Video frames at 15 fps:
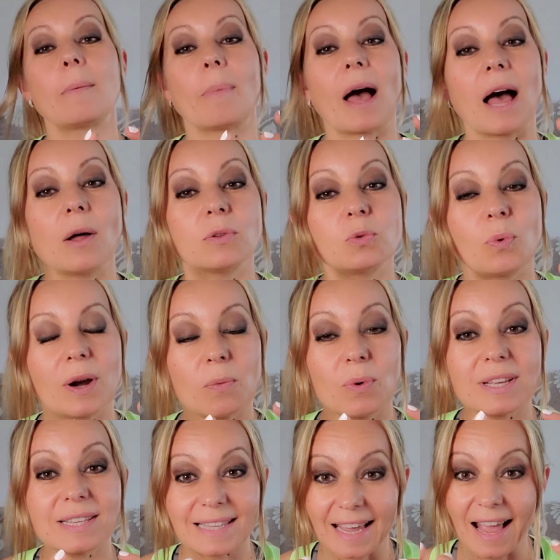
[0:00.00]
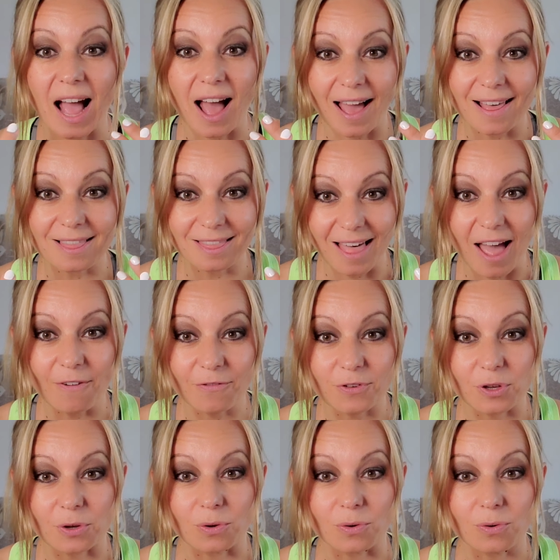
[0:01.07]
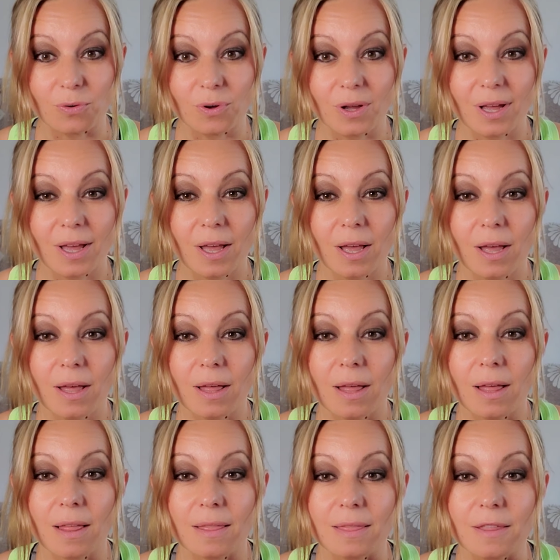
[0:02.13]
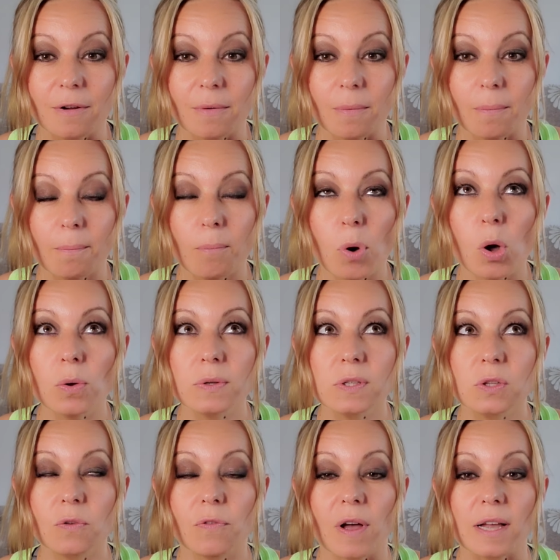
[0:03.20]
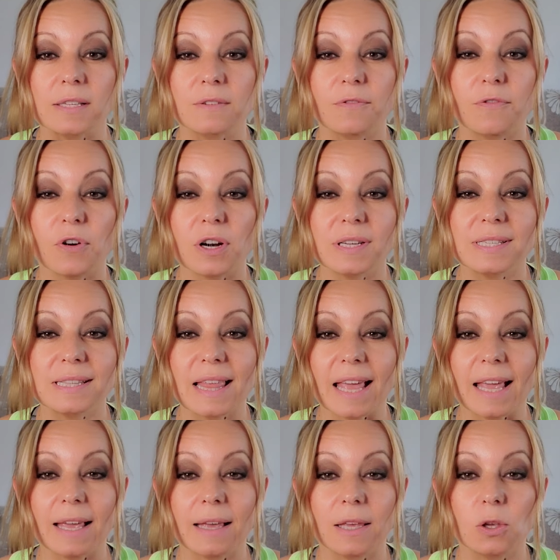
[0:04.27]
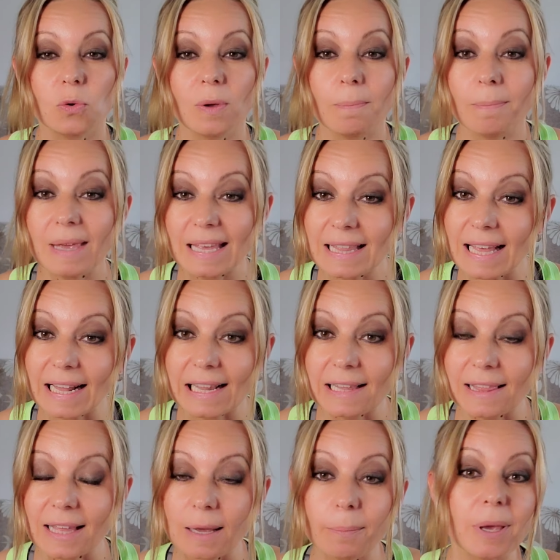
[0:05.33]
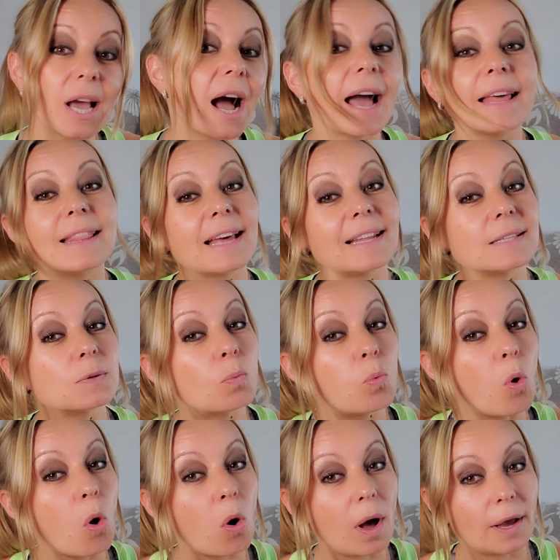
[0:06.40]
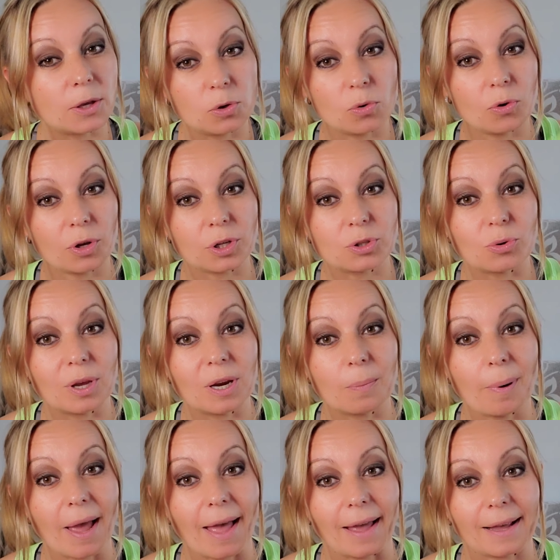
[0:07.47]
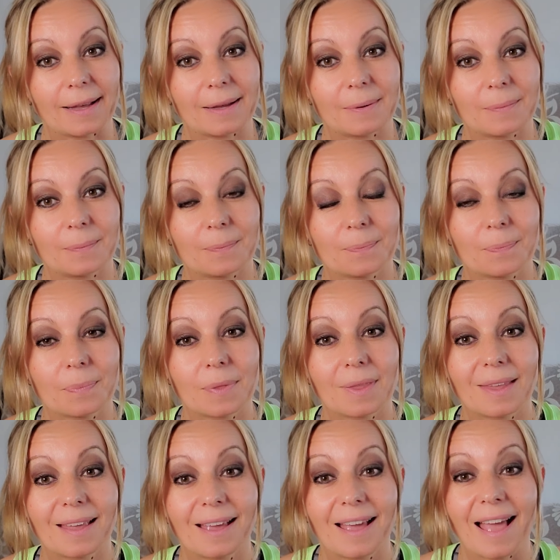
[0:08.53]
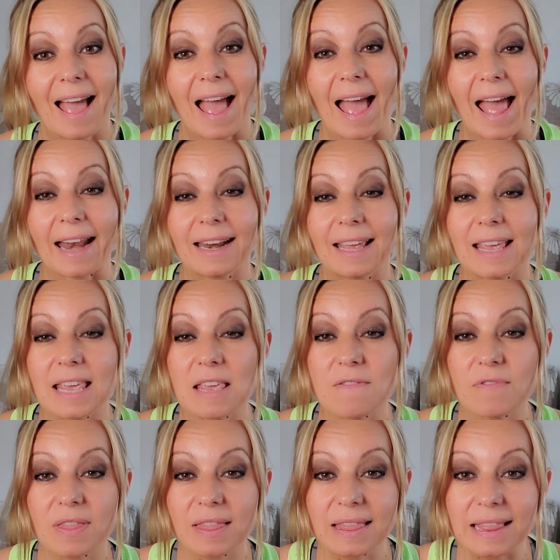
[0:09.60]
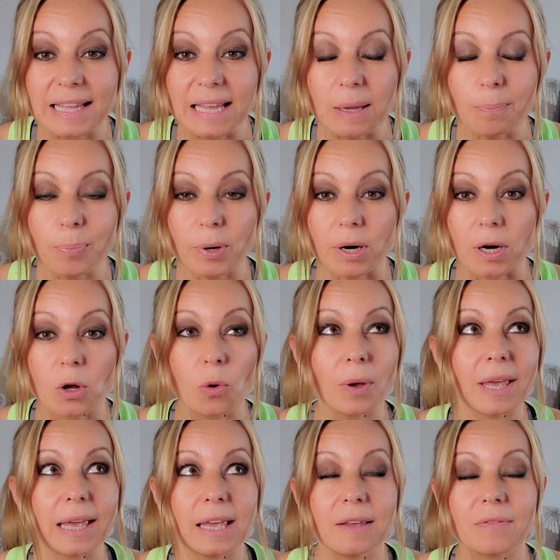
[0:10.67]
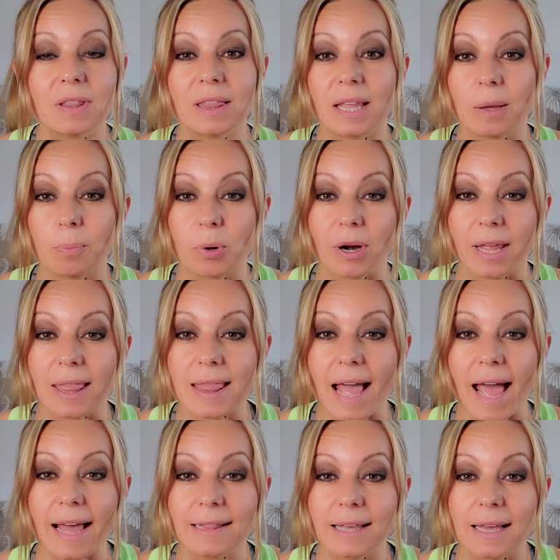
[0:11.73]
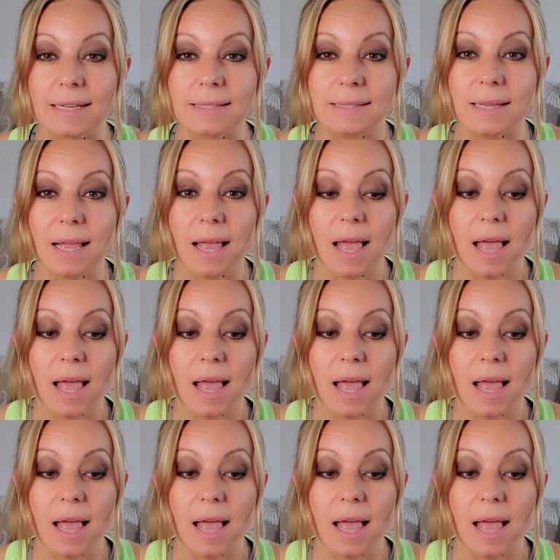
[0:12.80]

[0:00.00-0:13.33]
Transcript: about, when we say, I love you, the, most of us first think, you immediately think behind that is, what are you going to hear back? And even deeper, going even deeper in that is,